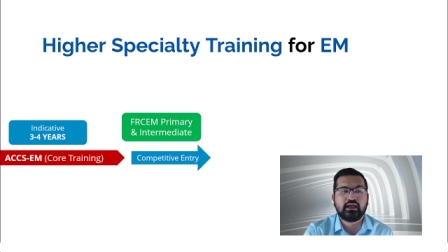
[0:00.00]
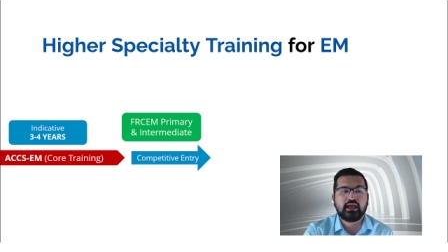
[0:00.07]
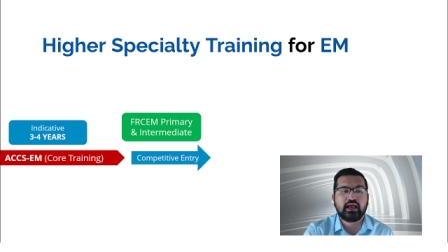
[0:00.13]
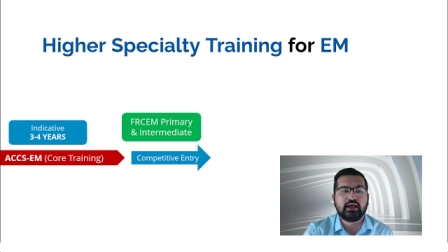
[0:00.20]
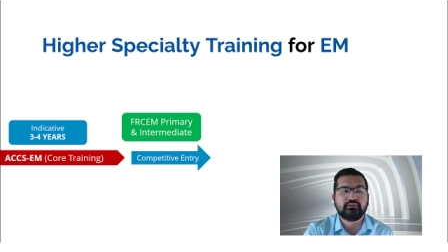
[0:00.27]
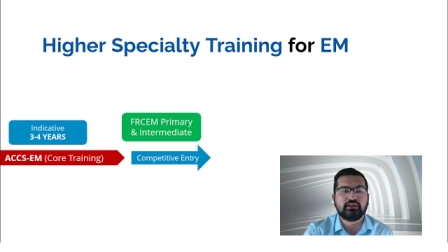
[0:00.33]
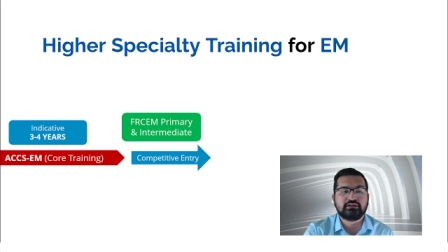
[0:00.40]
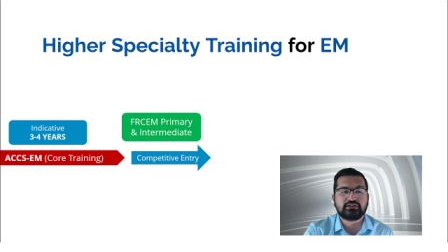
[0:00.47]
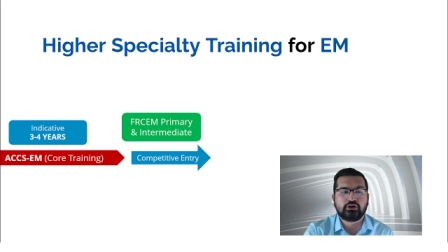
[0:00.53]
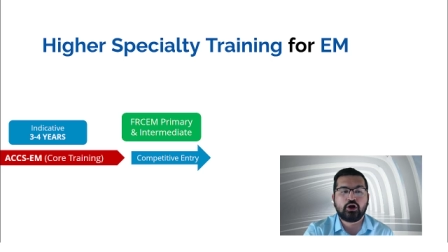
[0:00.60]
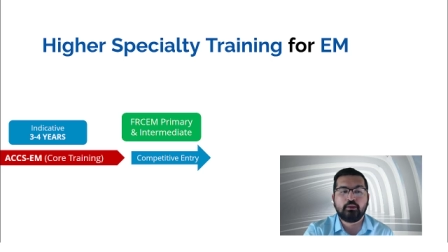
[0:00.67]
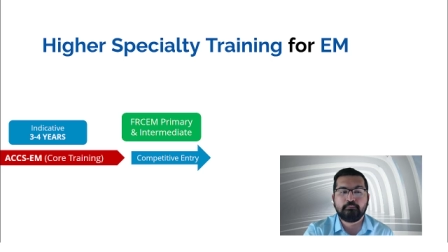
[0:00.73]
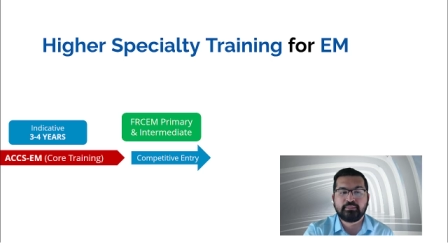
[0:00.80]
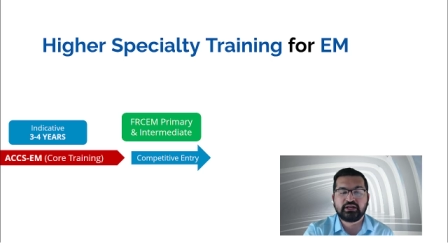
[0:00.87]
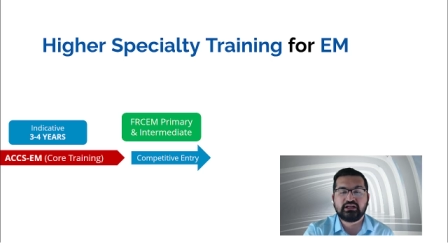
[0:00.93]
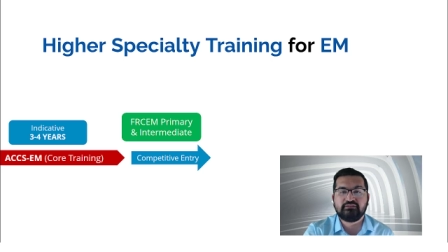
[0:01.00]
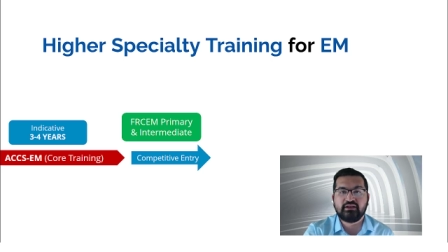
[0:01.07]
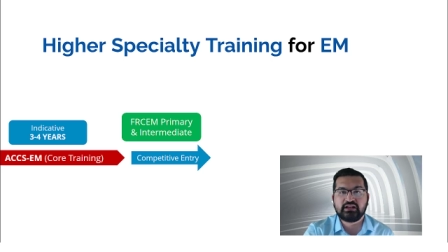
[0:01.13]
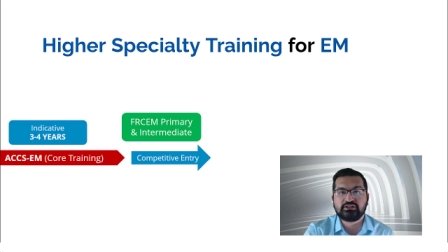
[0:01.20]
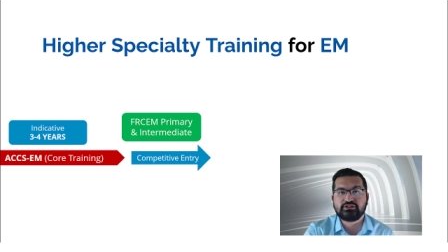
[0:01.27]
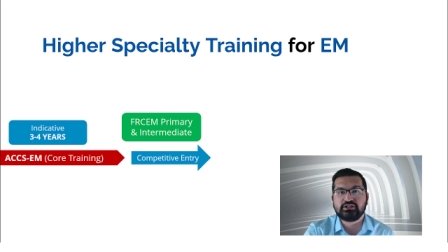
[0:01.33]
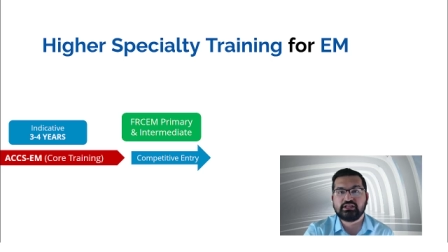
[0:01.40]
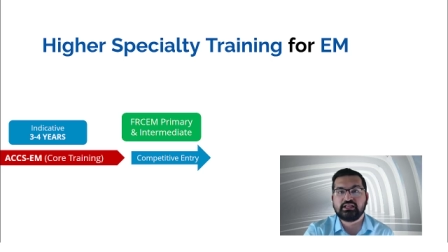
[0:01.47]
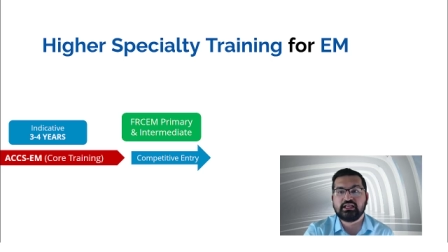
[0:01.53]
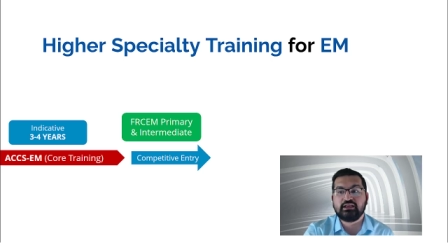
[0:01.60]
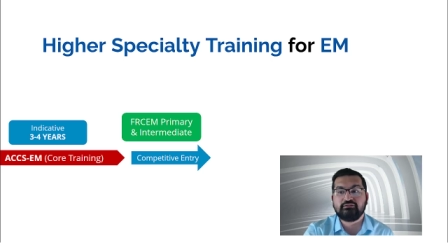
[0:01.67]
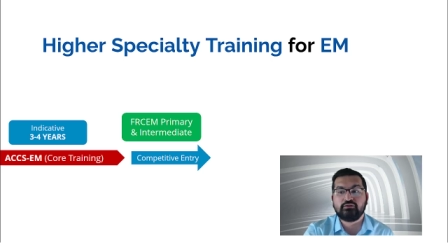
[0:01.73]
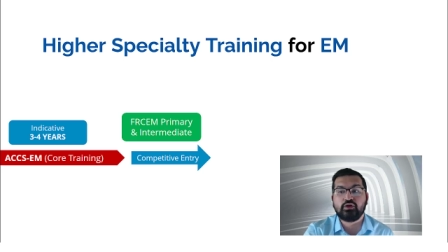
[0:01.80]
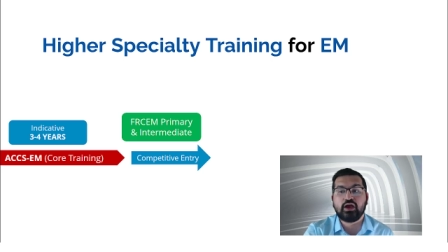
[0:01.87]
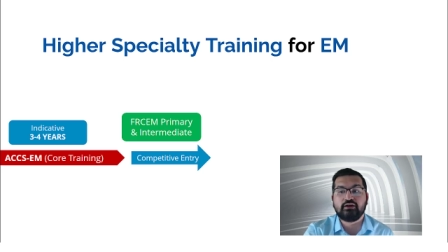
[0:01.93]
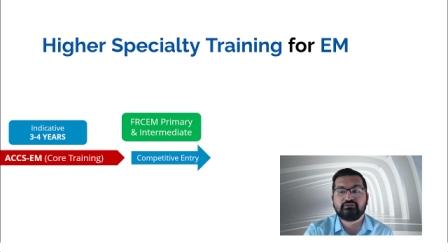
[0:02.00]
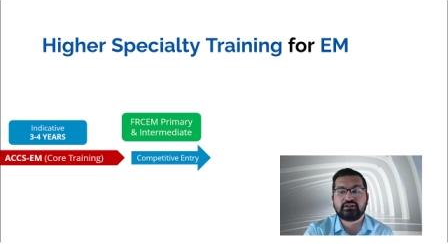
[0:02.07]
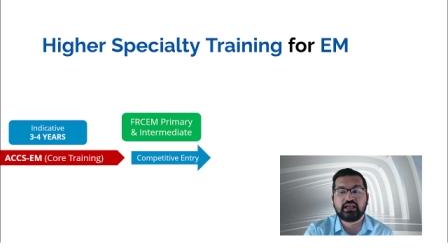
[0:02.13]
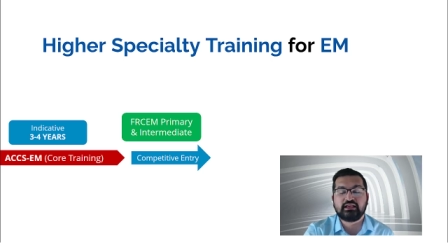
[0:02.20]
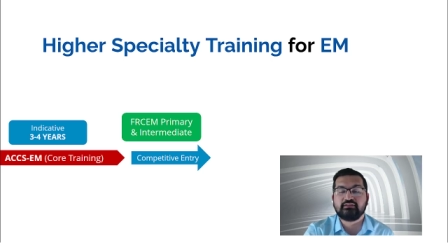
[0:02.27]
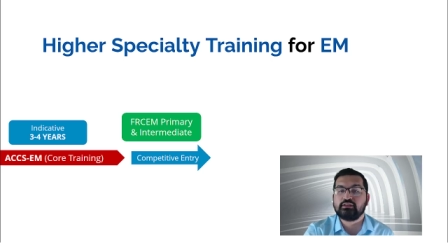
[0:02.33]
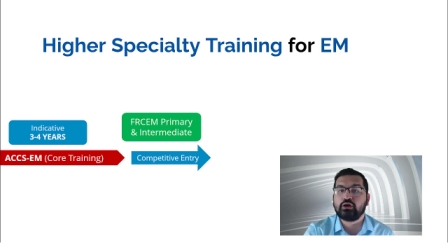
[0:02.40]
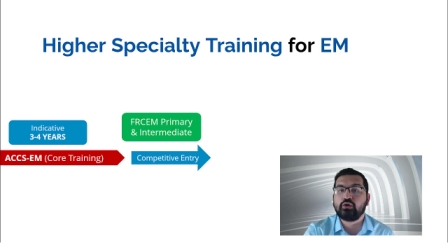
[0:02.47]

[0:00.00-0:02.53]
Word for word: And there's a competitive entry if you have taken the